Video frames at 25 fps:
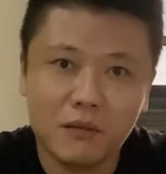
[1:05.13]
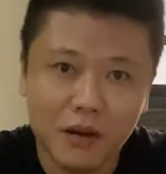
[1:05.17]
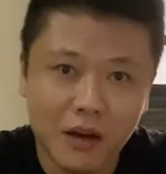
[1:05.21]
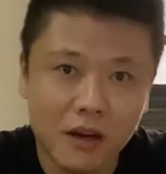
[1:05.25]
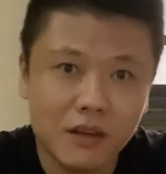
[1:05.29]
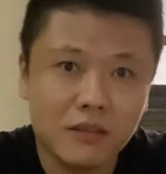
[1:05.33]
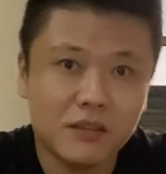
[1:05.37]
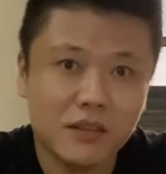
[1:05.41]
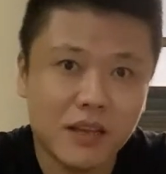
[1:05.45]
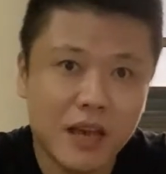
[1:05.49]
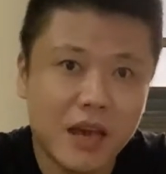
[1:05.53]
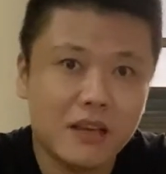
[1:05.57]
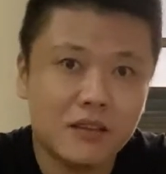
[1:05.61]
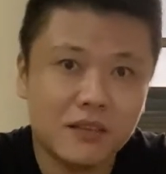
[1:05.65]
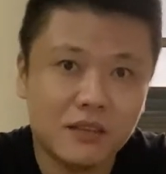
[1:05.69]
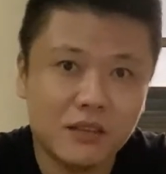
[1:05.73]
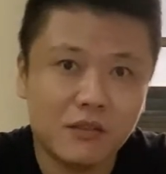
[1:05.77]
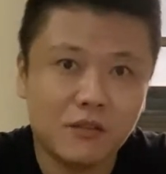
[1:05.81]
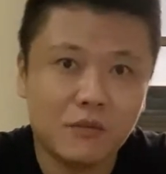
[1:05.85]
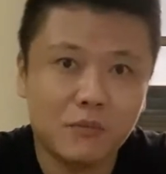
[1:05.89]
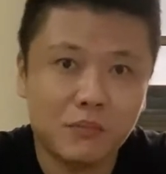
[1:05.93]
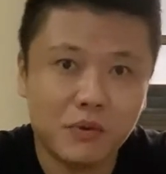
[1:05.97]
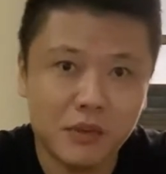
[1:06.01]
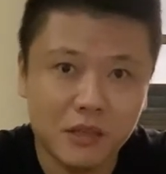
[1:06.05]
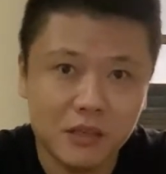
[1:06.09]
on the
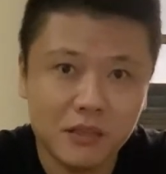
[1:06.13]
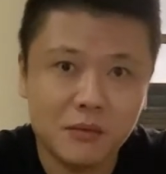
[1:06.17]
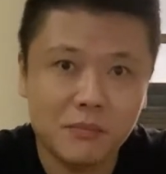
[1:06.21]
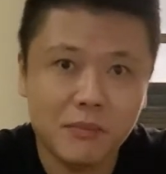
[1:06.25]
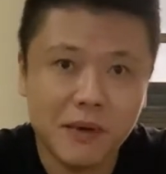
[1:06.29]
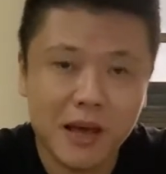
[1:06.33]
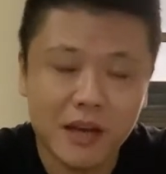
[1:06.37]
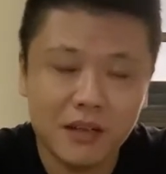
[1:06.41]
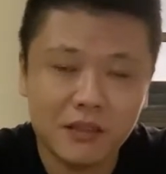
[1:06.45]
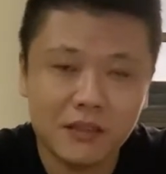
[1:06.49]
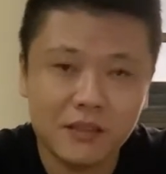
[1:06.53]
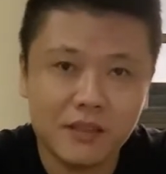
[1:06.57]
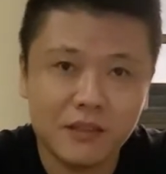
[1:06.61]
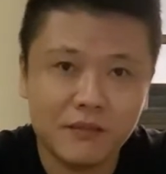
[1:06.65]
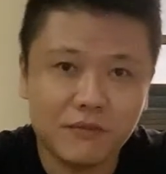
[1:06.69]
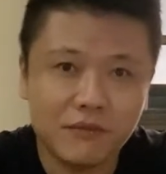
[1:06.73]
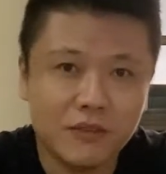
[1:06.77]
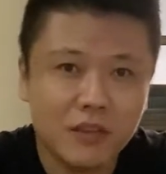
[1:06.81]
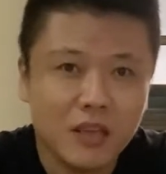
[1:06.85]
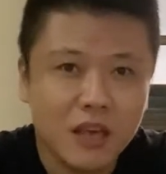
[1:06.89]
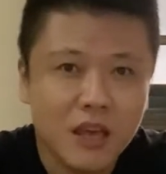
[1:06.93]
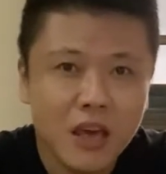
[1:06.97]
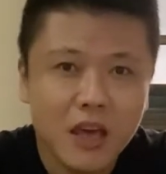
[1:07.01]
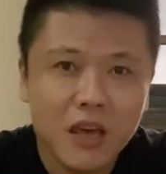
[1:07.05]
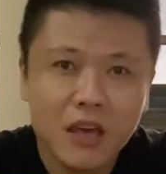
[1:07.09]
SEO perspective,
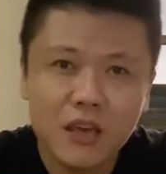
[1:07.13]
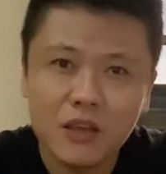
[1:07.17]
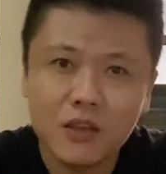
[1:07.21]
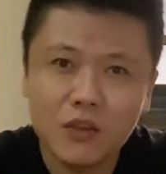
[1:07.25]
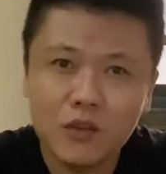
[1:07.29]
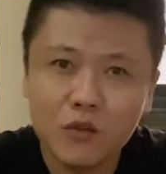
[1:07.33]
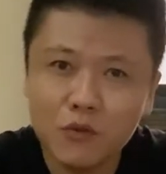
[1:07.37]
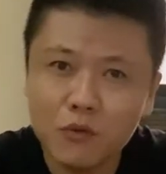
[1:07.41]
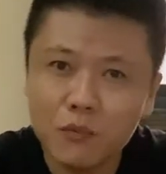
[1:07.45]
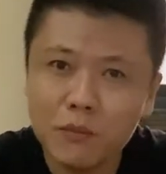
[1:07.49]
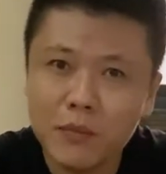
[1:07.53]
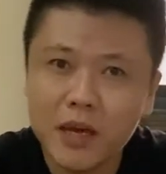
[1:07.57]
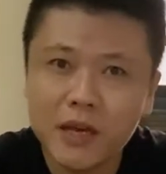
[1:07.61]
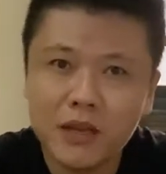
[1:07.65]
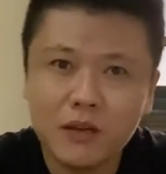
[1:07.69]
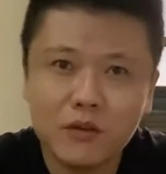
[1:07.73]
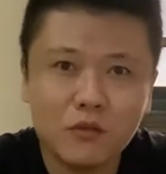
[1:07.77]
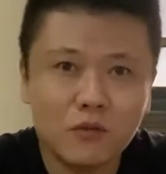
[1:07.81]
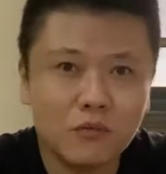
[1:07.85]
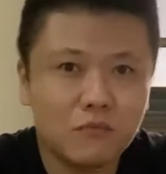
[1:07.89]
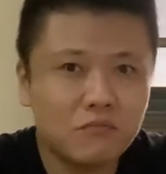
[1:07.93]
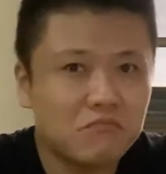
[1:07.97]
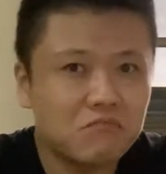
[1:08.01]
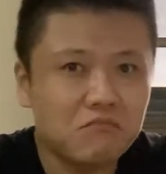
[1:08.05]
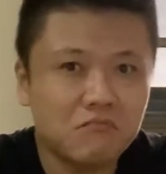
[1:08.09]
you may
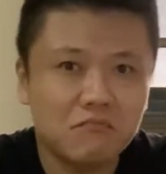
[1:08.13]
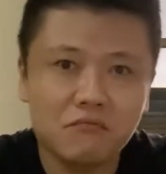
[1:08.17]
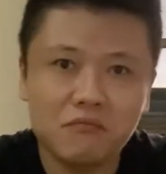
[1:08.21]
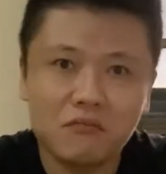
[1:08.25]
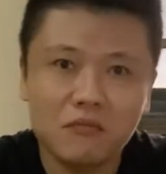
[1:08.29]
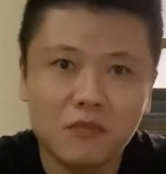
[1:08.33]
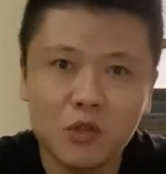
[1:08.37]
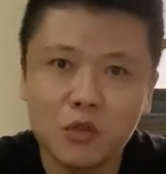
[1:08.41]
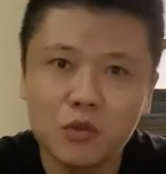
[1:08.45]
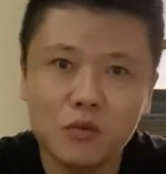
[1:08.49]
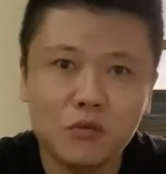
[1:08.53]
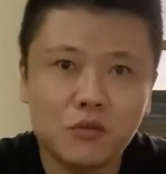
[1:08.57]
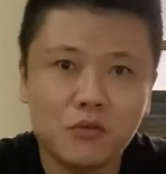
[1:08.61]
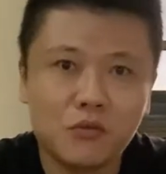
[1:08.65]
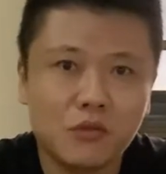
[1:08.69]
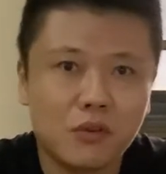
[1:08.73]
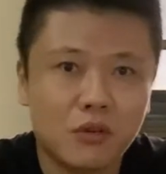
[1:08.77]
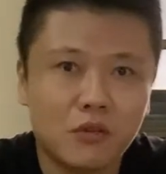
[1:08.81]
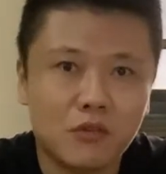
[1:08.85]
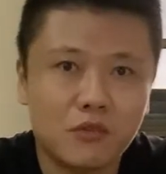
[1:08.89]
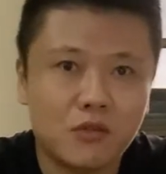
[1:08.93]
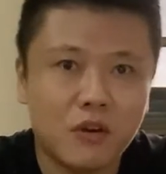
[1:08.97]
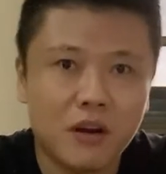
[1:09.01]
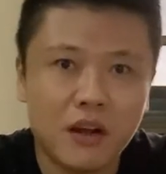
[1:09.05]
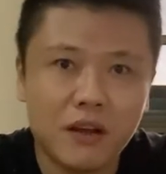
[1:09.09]
lose
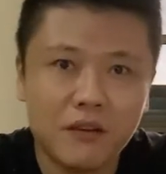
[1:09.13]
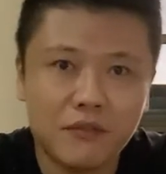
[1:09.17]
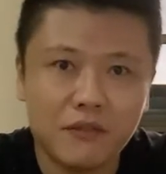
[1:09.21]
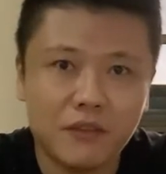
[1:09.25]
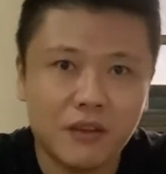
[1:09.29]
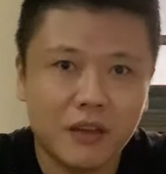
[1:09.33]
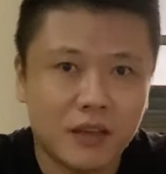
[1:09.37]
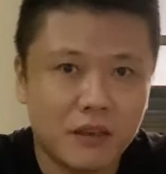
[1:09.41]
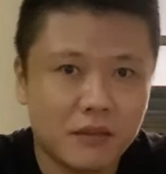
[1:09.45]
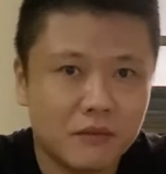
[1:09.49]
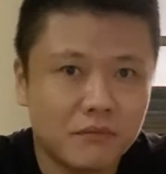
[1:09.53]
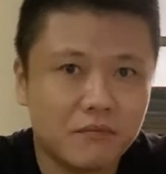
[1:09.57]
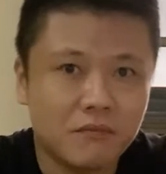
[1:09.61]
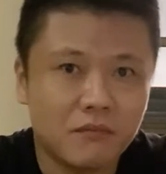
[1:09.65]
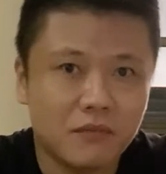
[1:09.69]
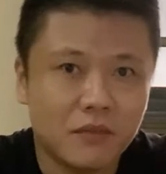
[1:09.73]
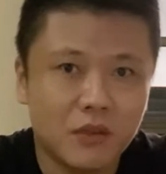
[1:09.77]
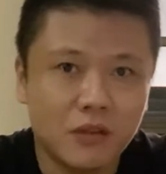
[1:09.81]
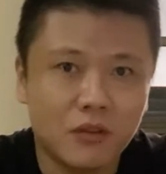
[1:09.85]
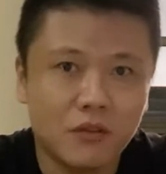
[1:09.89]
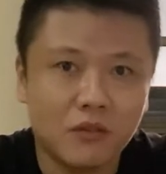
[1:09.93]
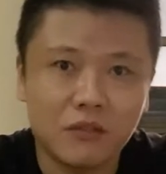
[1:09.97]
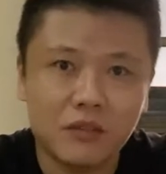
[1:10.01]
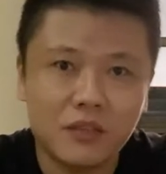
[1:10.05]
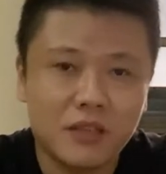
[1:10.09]
your traffic,
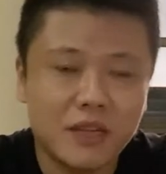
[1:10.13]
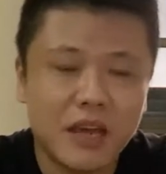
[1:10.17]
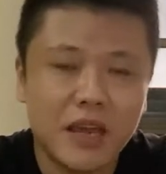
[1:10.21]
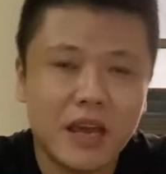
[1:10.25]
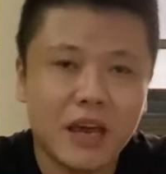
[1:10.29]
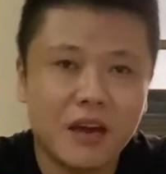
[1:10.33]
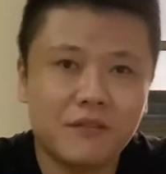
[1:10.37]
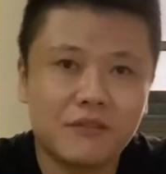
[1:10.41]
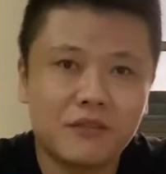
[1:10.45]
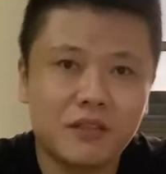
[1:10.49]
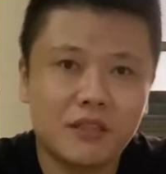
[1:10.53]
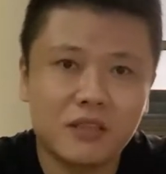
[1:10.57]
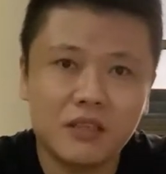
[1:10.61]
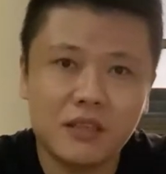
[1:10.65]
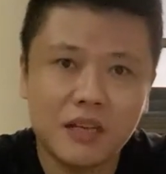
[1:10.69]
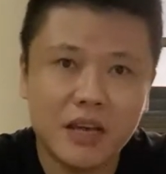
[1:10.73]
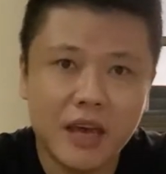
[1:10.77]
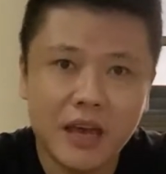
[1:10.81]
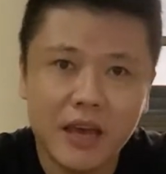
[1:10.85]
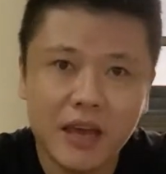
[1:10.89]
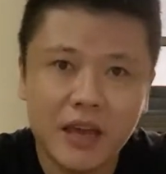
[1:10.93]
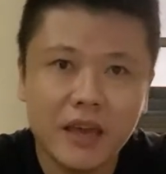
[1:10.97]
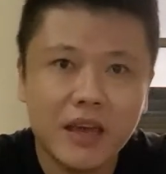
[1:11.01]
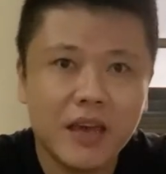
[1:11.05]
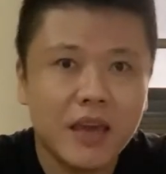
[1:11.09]
day after
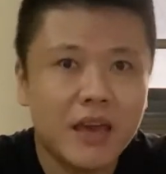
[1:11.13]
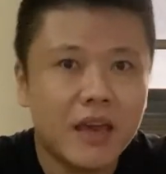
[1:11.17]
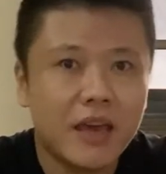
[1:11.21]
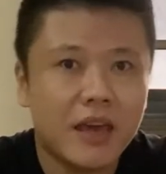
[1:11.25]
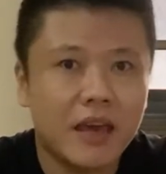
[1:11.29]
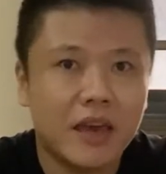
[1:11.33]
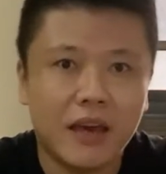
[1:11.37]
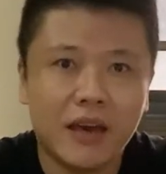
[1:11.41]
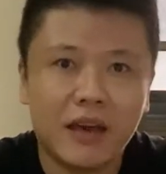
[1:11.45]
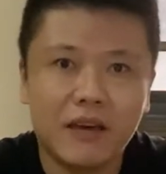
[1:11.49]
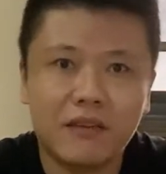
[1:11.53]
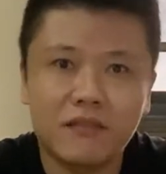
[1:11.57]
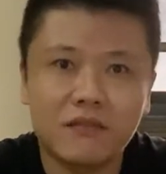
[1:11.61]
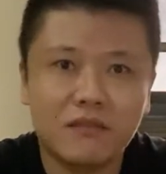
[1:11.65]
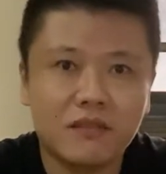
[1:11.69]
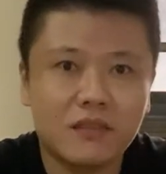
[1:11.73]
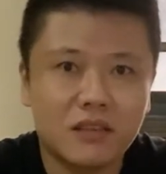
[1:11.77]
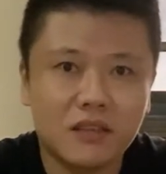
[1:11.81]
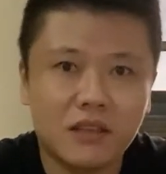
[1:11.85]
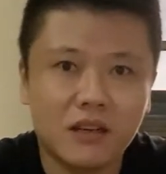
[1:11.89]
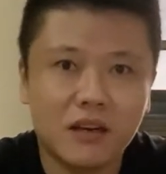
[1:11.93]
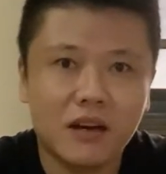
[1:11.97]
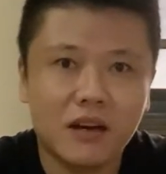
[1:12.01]
day, and